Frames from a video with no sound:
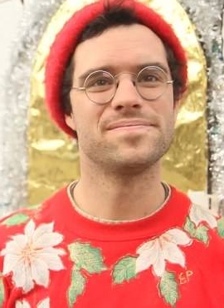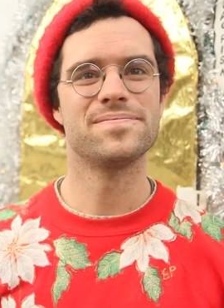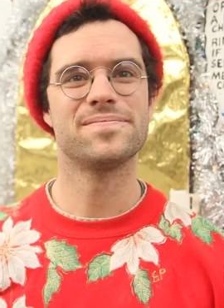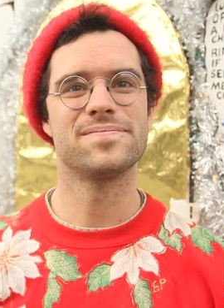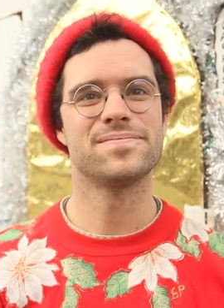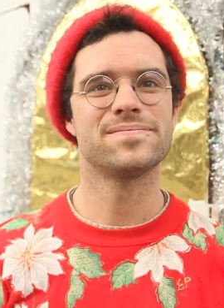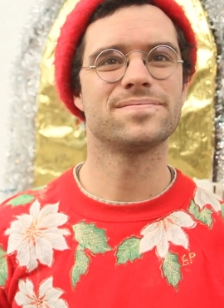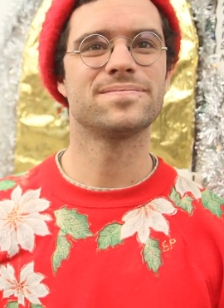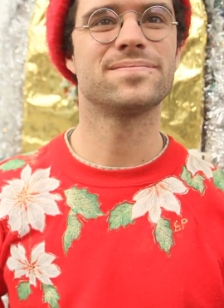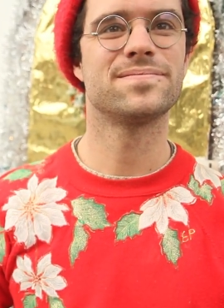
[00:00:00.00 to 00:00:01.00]
do you love
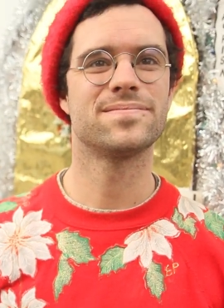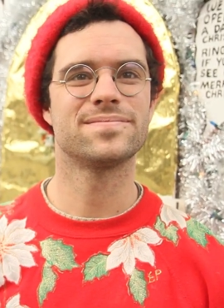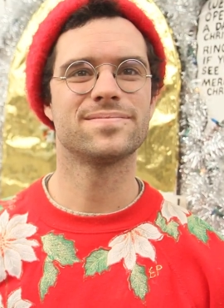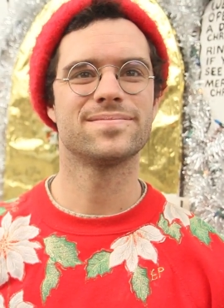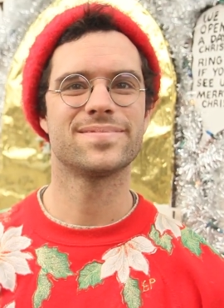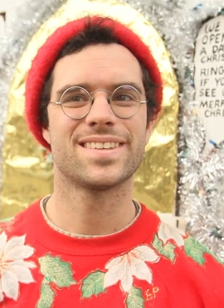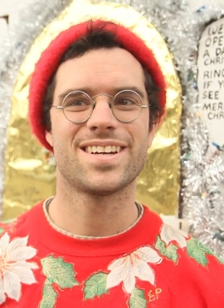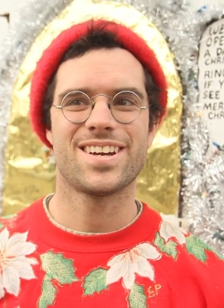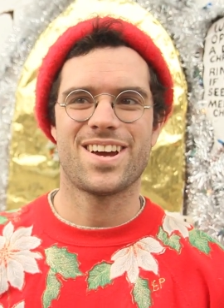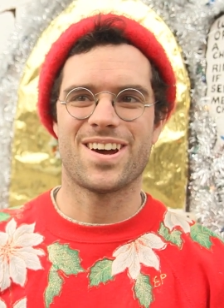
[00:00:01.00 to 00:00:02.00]
about Christmas?
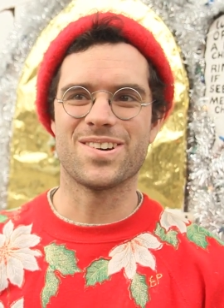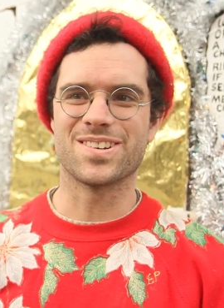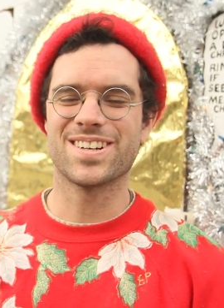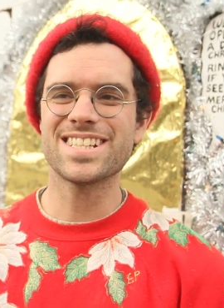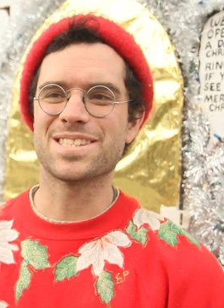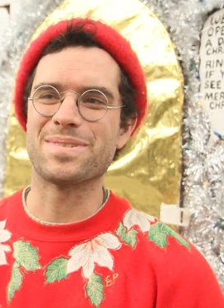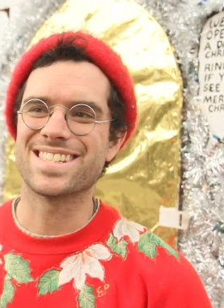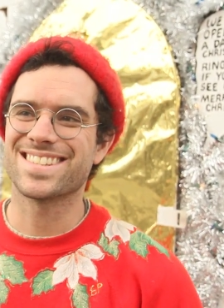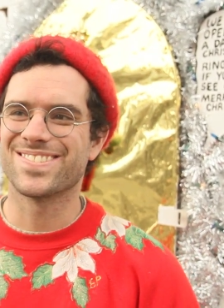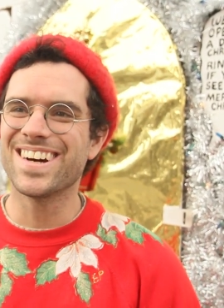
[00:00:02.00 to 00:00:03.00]
Oh,
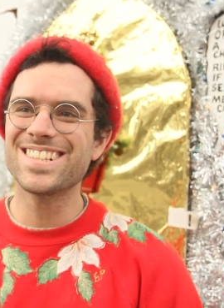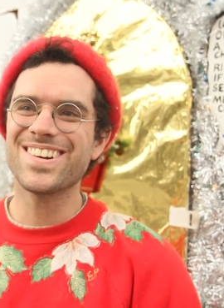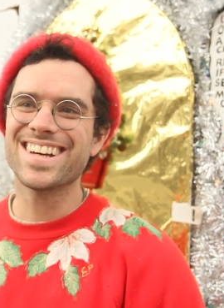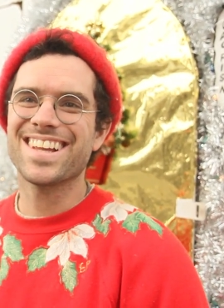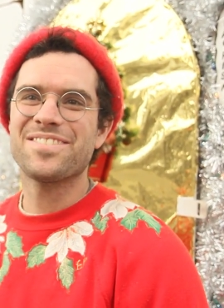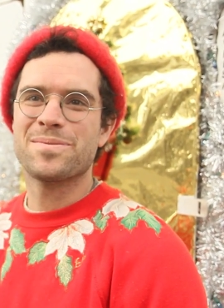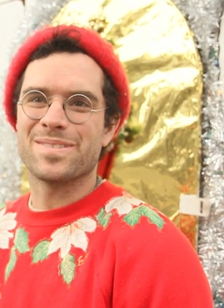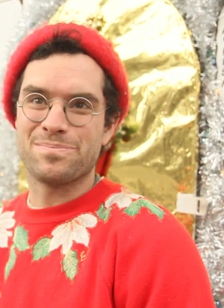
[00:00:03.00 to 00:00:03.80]
Christmas. What do I love about